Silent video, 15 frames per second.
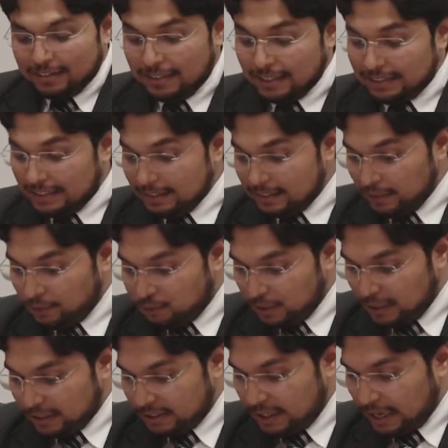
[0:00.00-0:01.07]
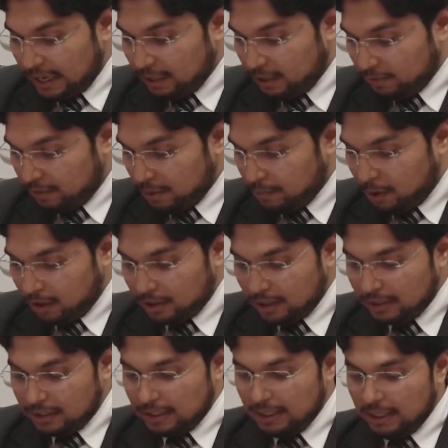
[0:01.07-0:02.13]
this is the first right of
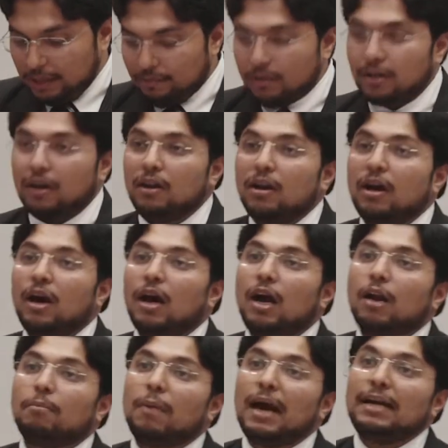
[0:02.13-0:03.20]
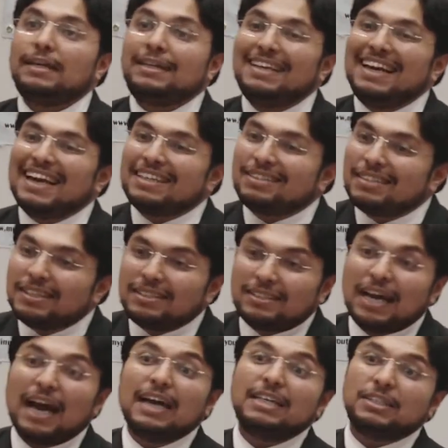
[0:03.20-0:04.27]
democracy even Allah Almighty
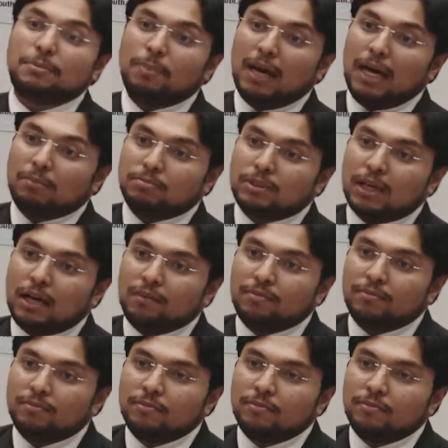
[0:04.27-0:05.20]
exercised by Himself.